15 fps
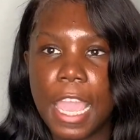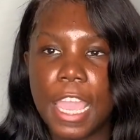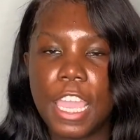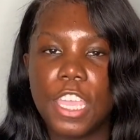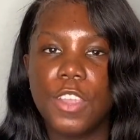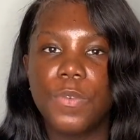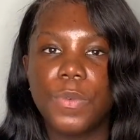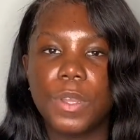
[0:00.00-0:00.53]

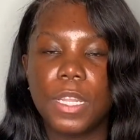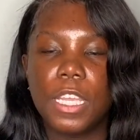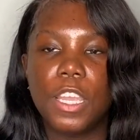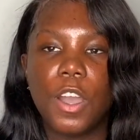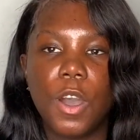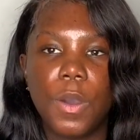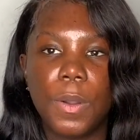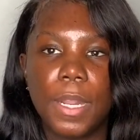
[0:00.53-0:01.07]
and you're really
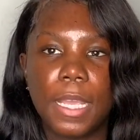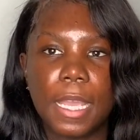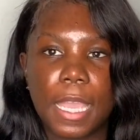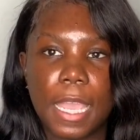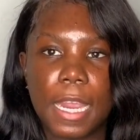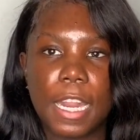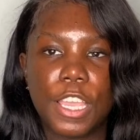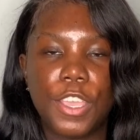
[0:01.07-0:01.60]
honing
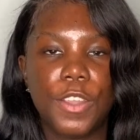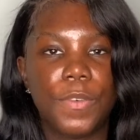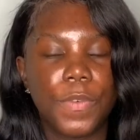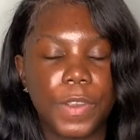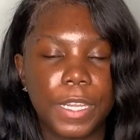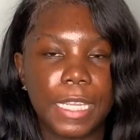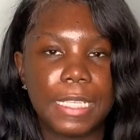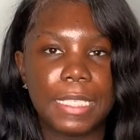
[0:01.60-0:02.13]
in and you're
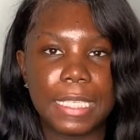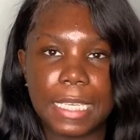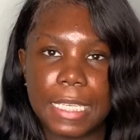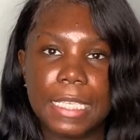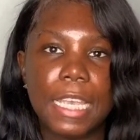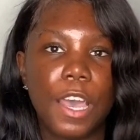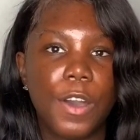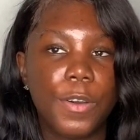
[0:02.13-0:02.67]
really
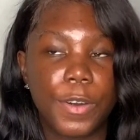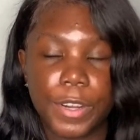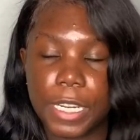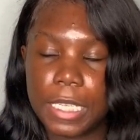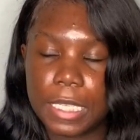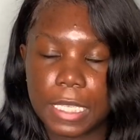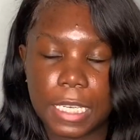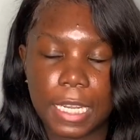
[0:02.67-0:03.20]
detail
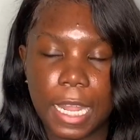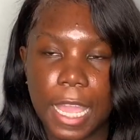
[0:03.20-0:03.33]
oriented.